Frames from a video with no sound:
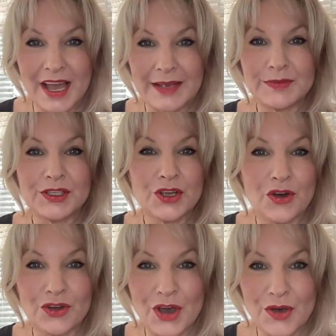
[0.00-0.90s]
aims and
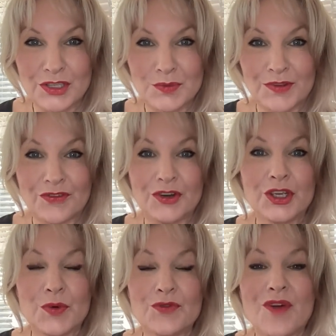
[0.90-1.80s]
your goals before
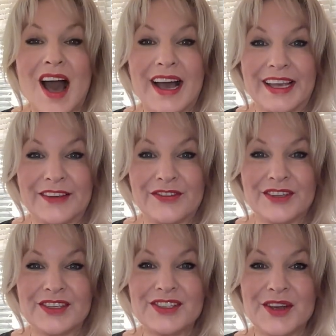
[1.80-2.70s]
you arrive.
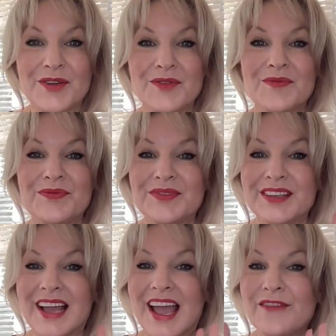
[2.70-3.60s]
So
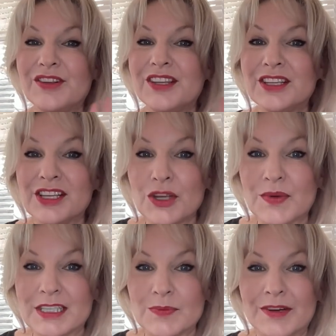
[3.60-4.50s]
everything that
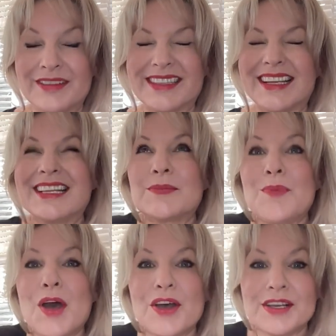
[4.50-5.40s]
you experience is
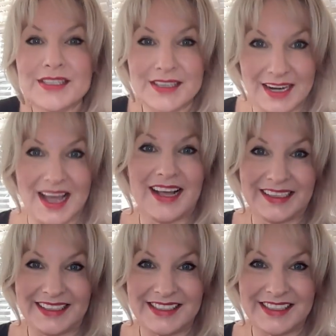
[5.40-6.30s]

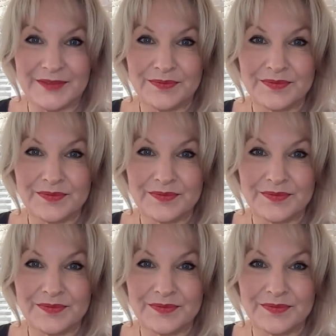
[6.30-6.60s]
personalized.